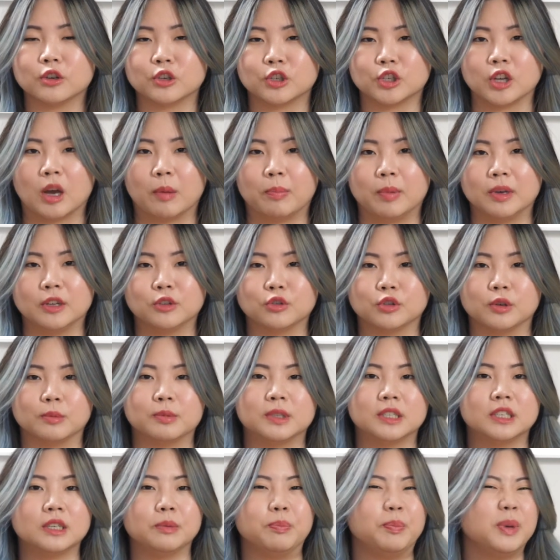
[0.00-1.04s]
your shopping
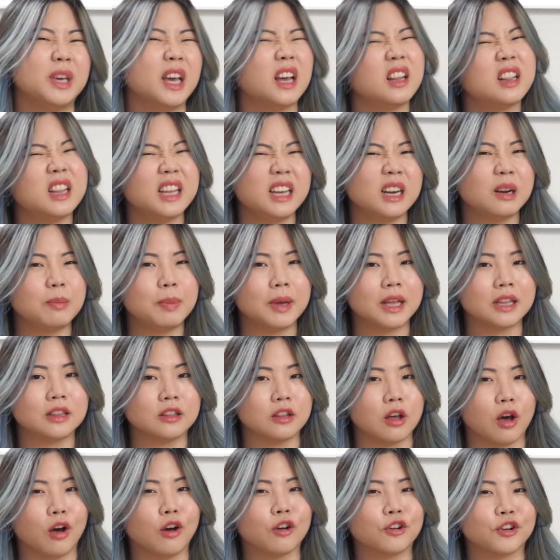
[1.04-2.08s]
trips to be a little bit
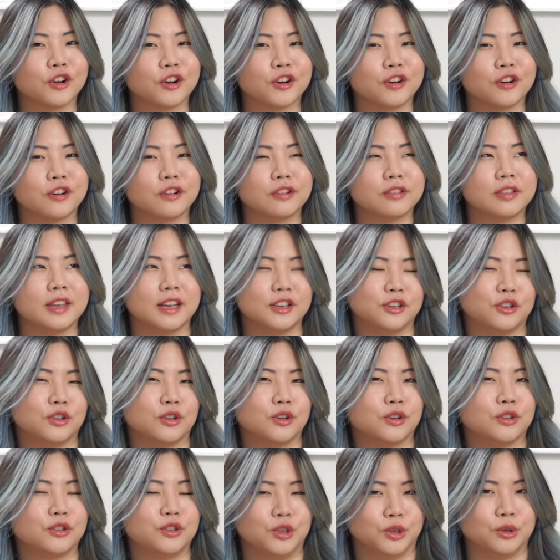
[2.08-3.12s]
longer than
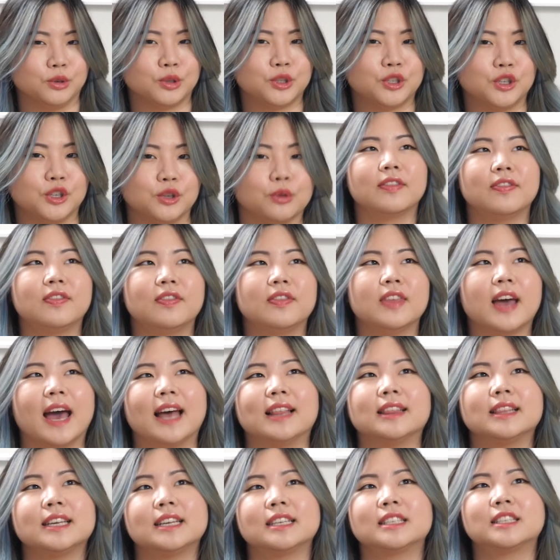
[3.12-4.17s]
you're used to.
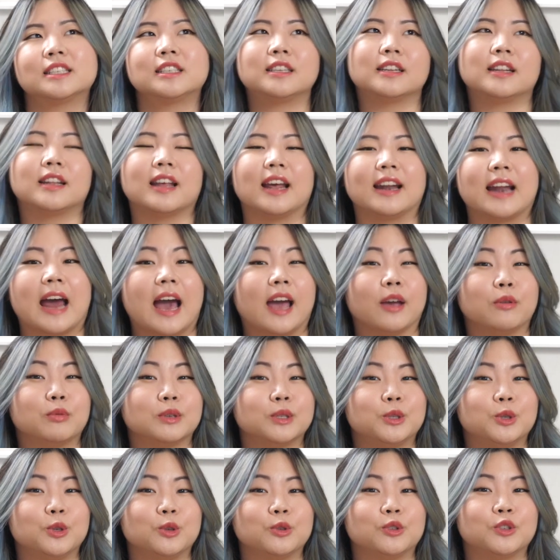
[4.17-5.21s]
At least than I
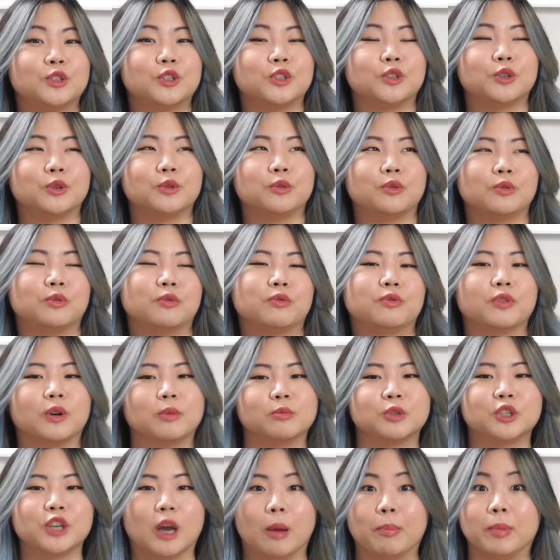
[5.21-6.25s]
was used to
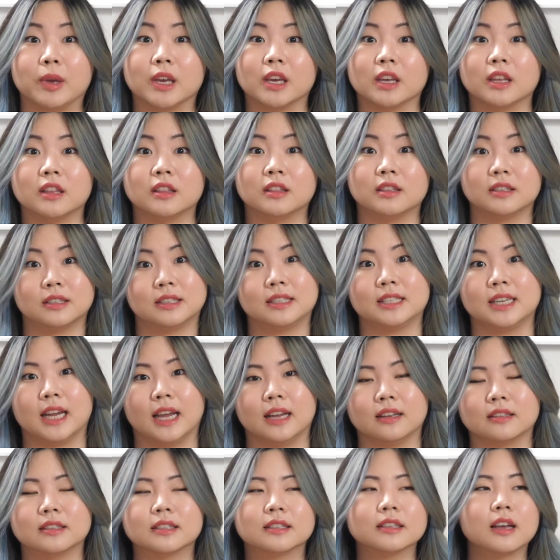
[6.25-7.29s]
from shopping in the
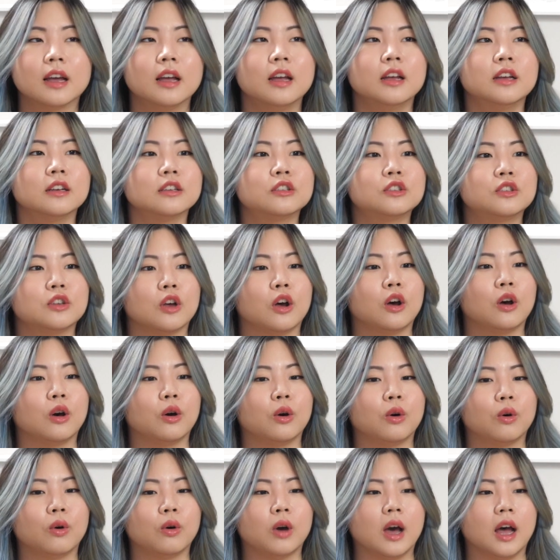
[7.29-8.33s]
States.
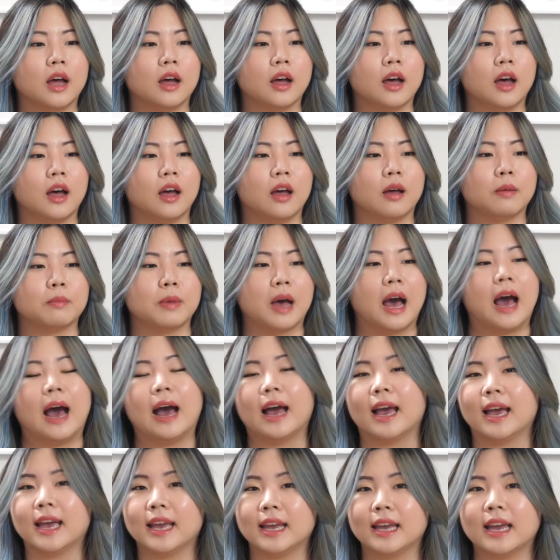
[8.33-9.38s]
So
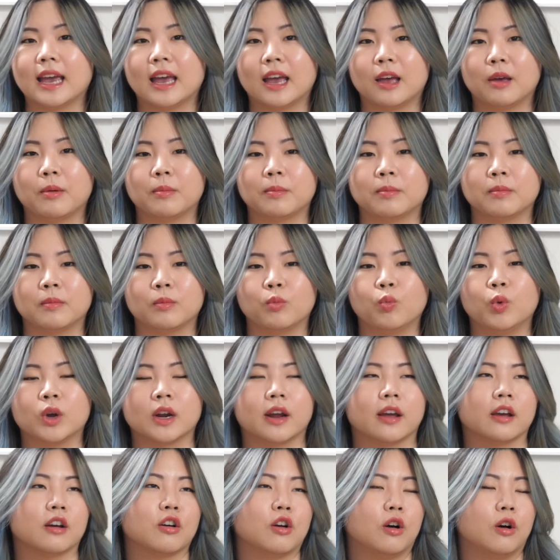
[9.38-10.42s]
I am what
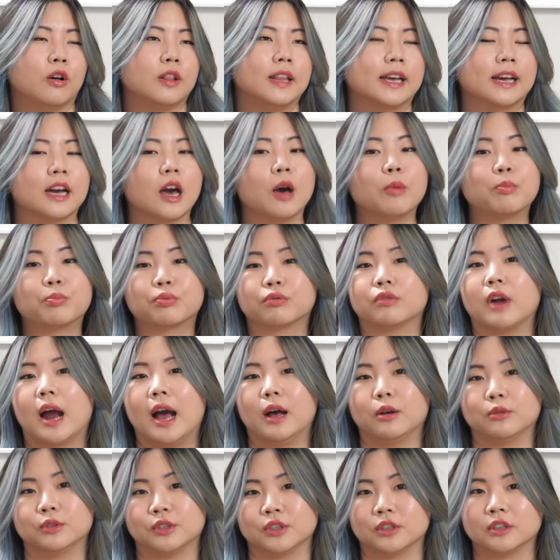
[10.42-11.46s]
I call like a
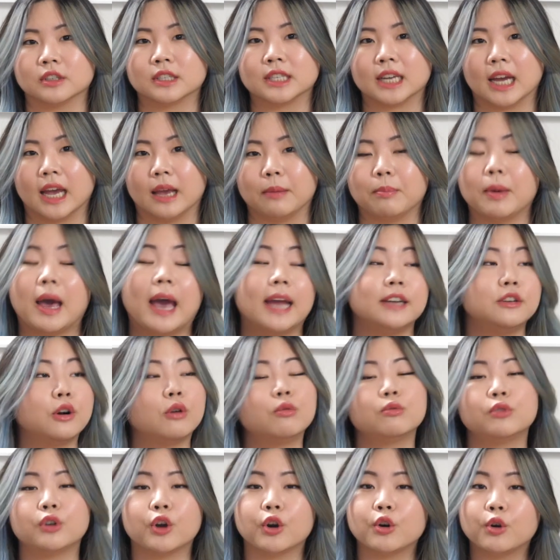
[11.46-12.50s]
browser type. I
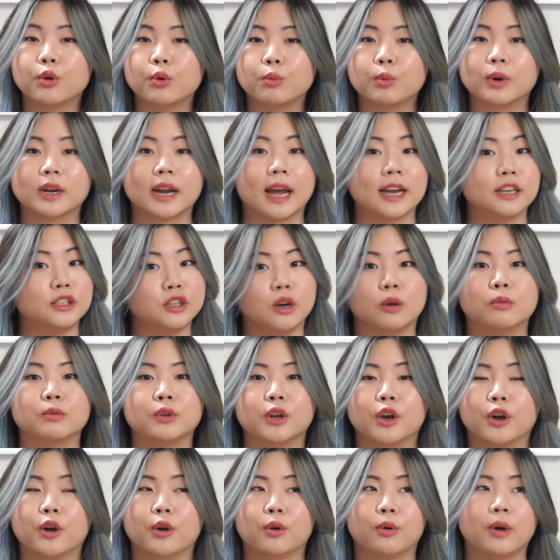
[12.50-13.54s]
don't know what I don't
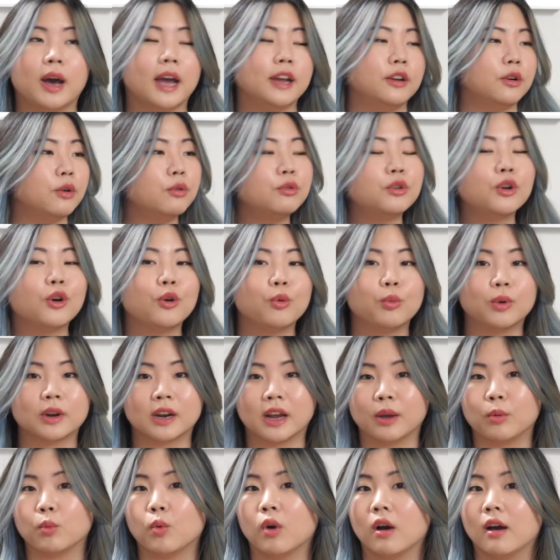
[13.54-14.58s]
know. I don't know what
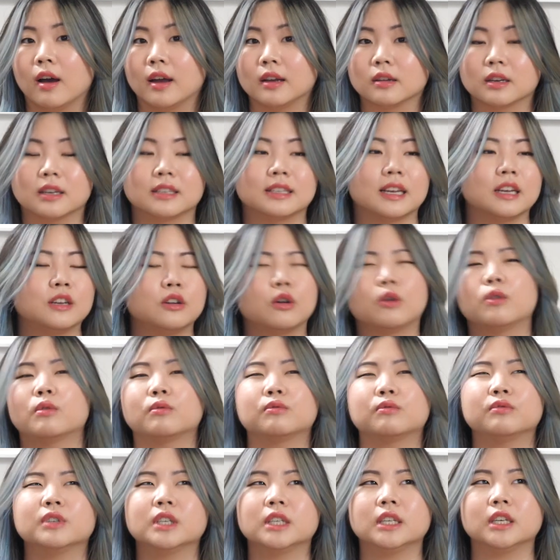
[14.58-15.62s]
I want, because I
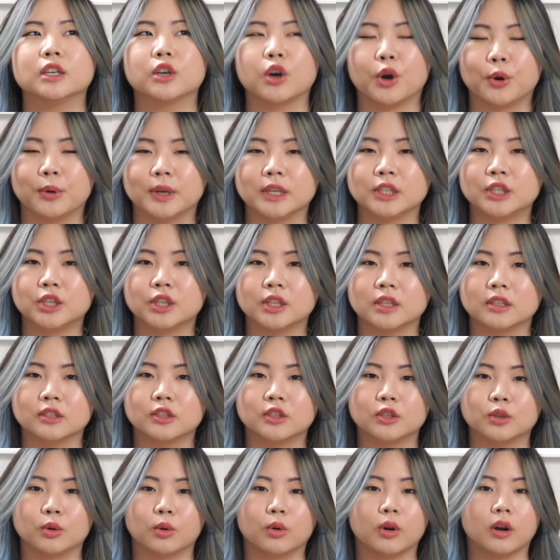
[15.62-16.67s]
don't really go into the
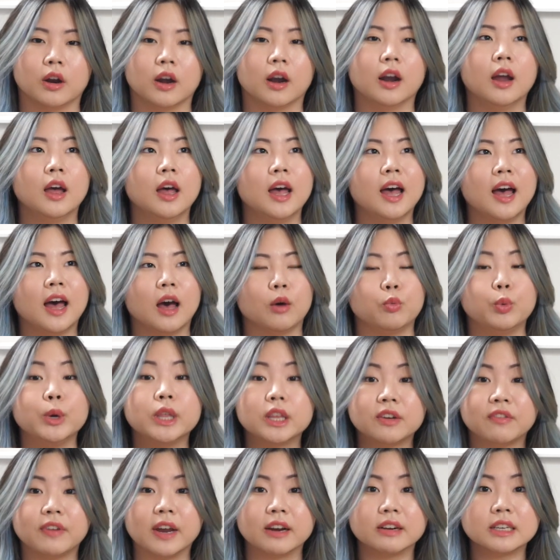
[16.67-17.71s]
store with
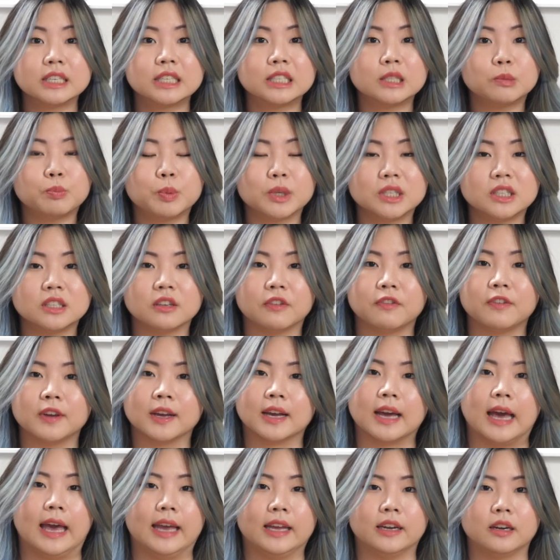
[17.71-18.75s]
a very
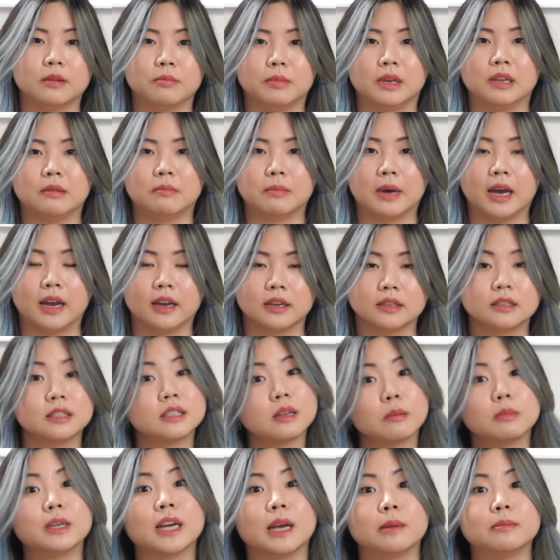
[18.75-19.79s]
specific item in mind.
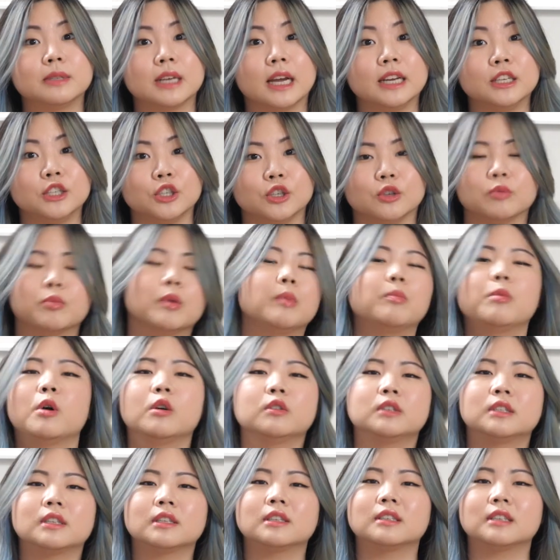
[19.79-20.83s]
Sometimes I do, but
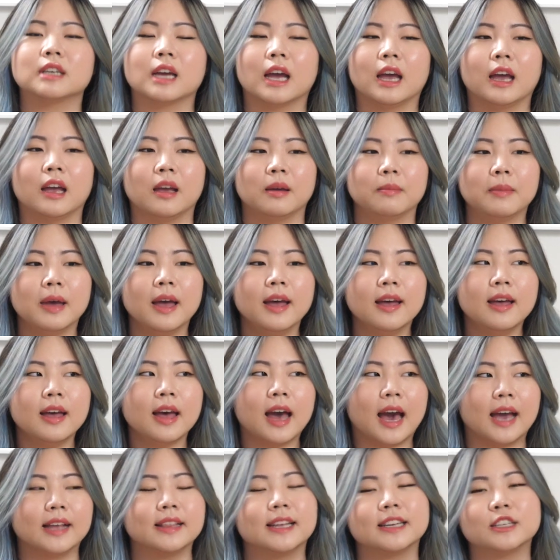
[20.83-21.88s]
most of the time
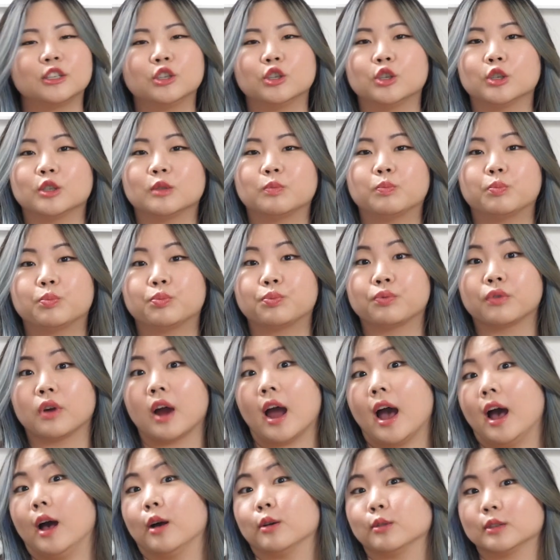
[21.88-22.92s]
I like to just
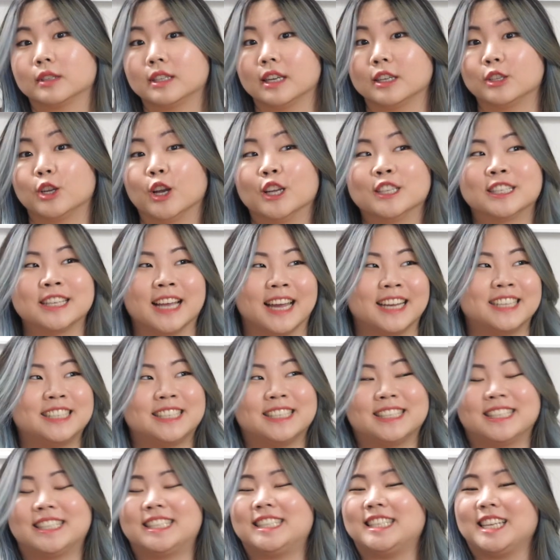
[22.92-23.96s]
browse. I just like
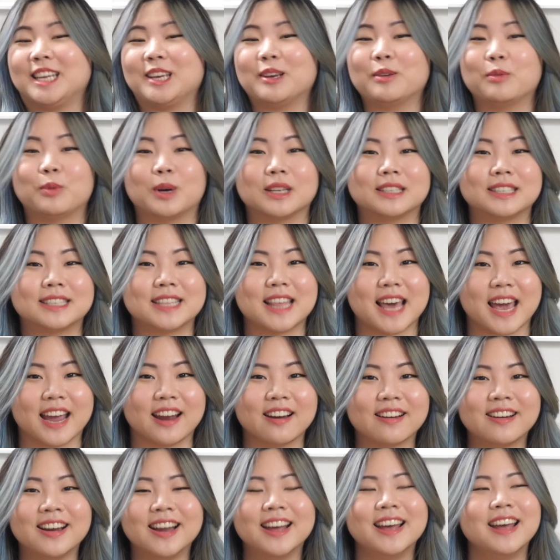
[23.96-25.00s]
to see what's
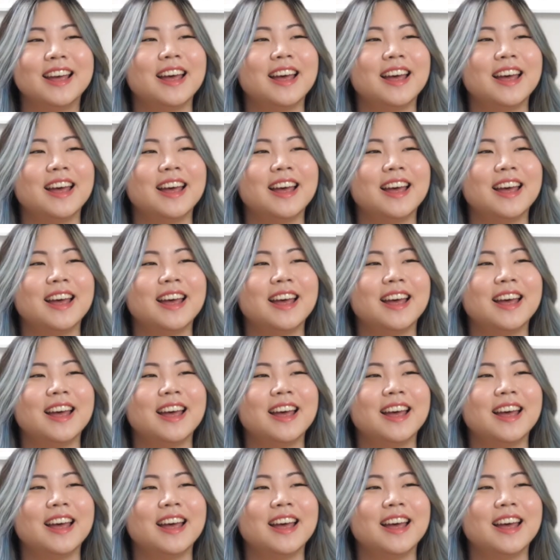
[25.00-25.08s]
there.